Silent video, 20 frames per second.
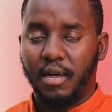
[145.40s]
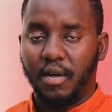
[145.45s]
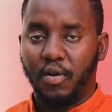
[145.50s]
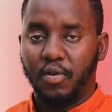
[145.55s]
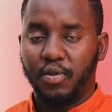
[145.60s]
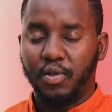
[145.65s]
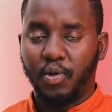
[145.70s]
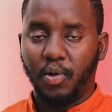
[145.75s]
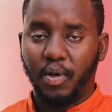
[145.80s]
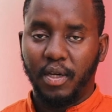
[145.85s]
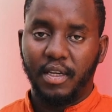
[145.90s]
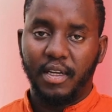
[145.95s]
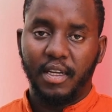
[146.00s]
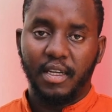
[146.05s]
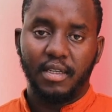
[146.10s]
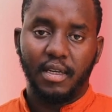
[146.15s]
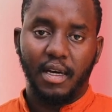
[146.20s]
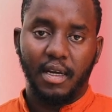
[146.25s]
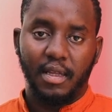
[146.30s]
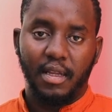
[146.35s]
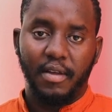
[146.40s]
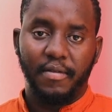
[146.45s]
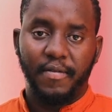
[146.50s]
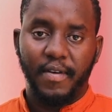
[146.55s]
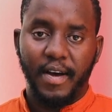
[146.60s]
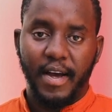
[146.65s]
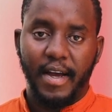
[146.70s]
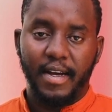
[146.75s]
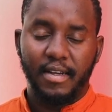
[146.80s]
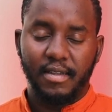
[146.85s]
consolidate at the
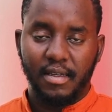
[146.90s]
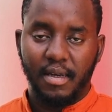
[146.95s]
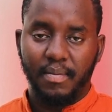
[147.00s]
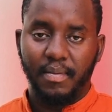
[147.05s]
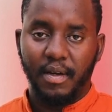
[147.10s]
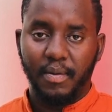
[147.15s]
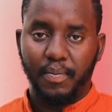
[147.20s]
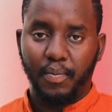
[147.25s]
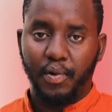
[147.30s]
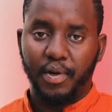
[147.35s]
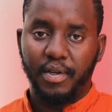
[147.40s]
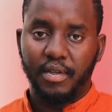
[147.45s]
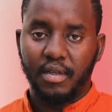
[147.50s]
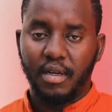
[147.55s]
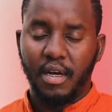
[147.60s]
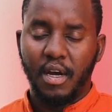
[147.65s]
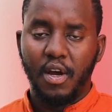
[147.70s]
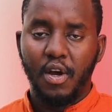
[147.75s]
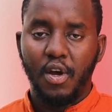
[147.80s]
fire assembly point.